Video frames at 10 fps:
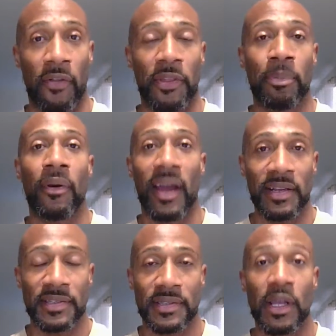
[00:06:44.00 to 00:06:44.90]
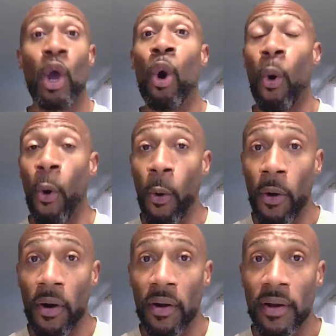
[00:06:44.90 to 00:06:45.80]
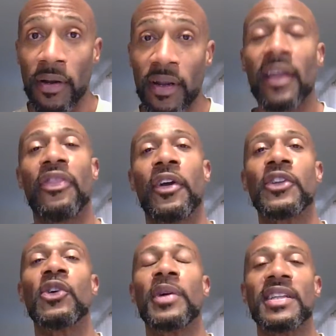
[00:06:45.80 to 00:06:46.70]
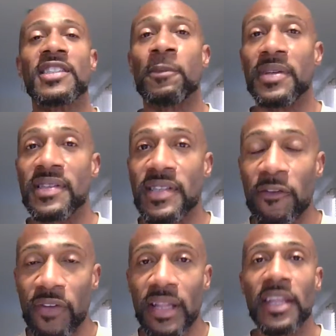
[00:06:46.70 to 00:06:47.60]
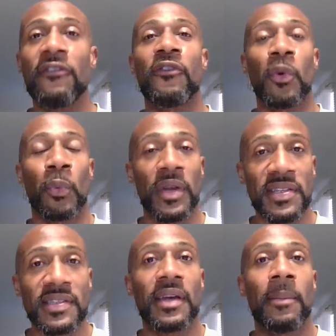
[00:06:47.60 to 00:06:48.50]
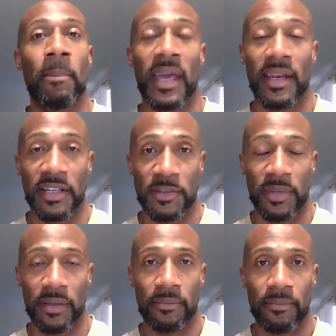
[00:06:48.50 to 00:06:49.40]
the price, or they're doing it specifically for risk management.